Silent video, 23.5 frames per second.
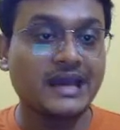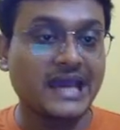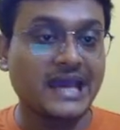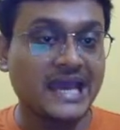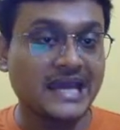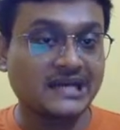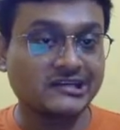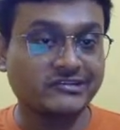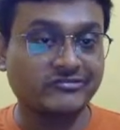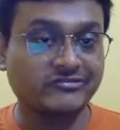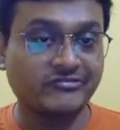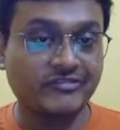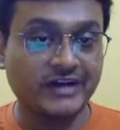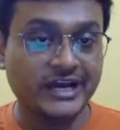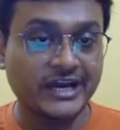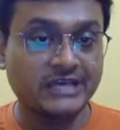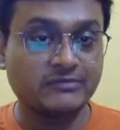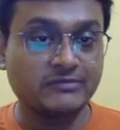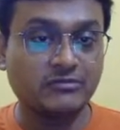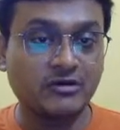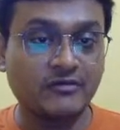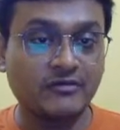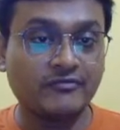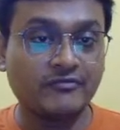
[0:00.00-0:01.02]
Act
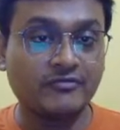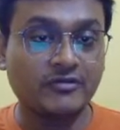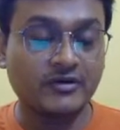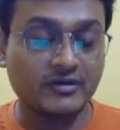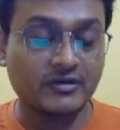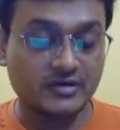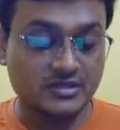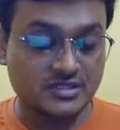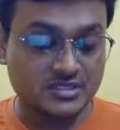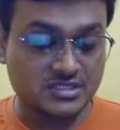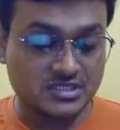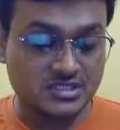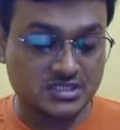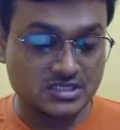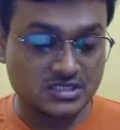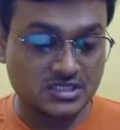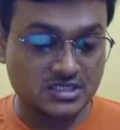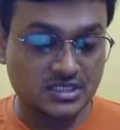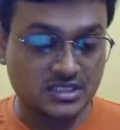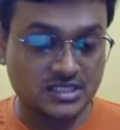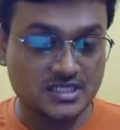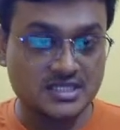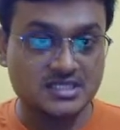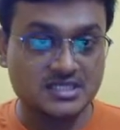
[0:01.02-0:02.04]
5 of
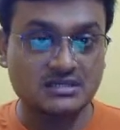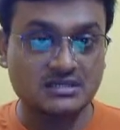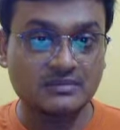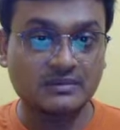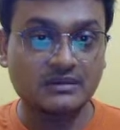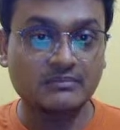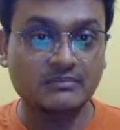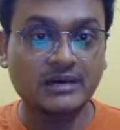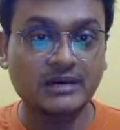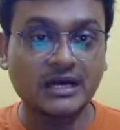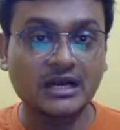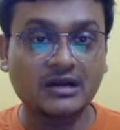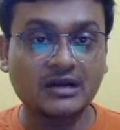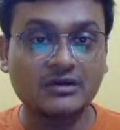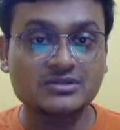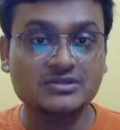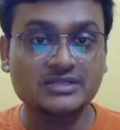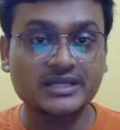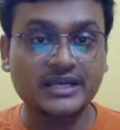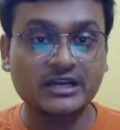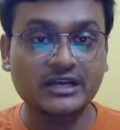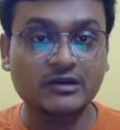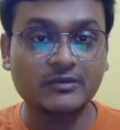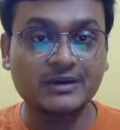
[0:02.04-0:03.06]
Christopher
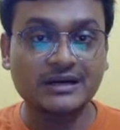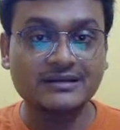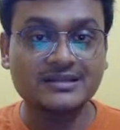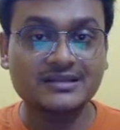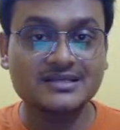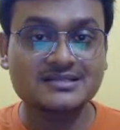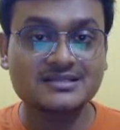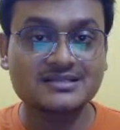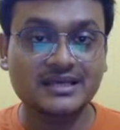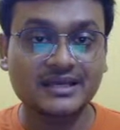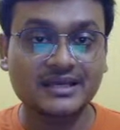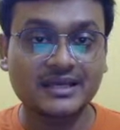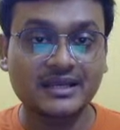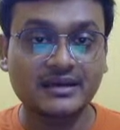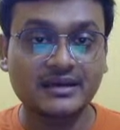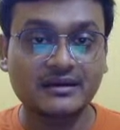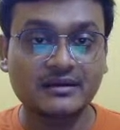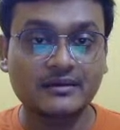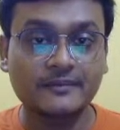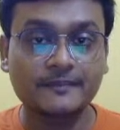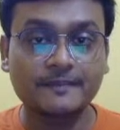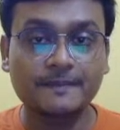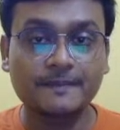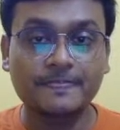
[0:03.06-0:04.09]
Marlowe's Edward II